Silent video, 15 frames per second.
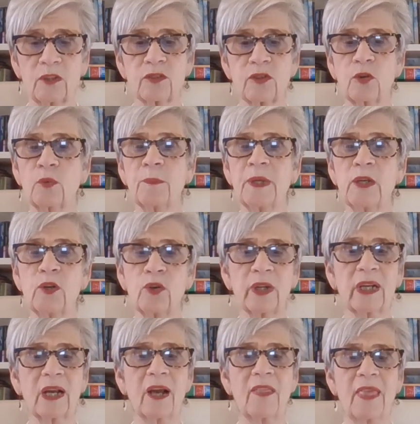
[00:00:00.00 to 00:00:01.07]
So we'll be
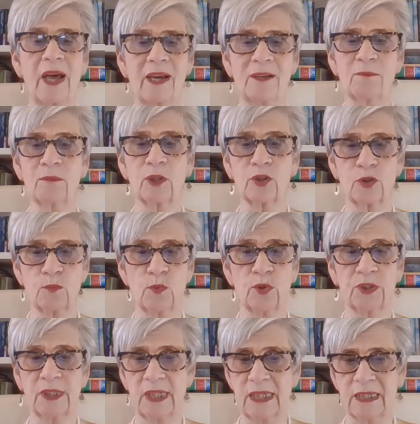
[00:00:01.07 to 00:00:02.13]
looking at that in much
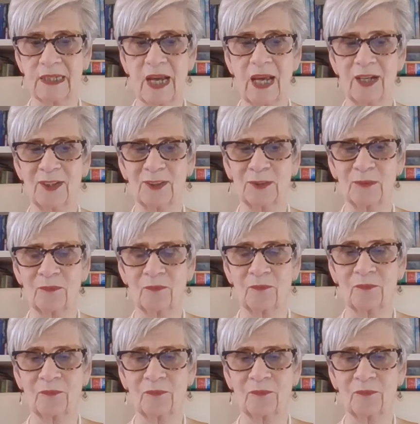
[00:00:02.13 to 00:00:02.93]
more detail.